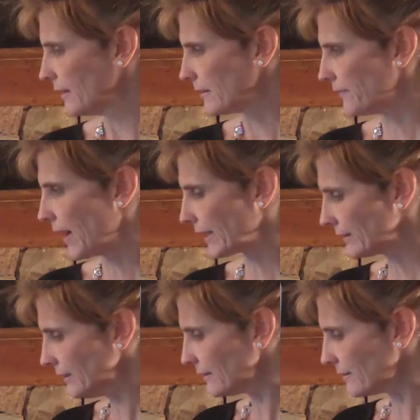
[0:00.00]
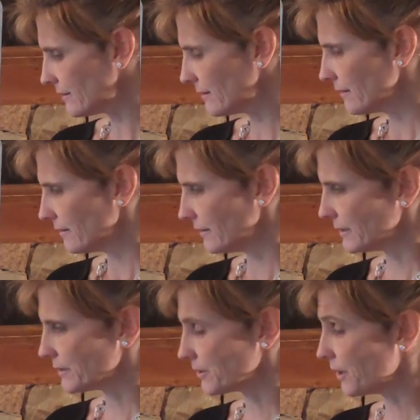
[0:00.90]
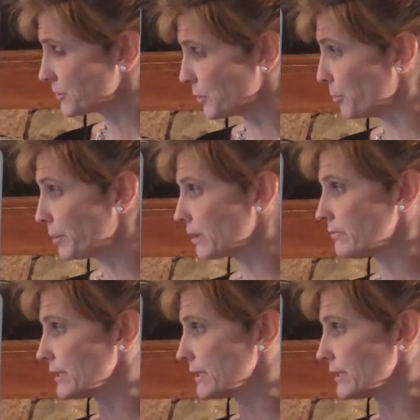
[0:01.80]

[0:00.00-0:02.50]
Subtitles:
The fact is, this is also a big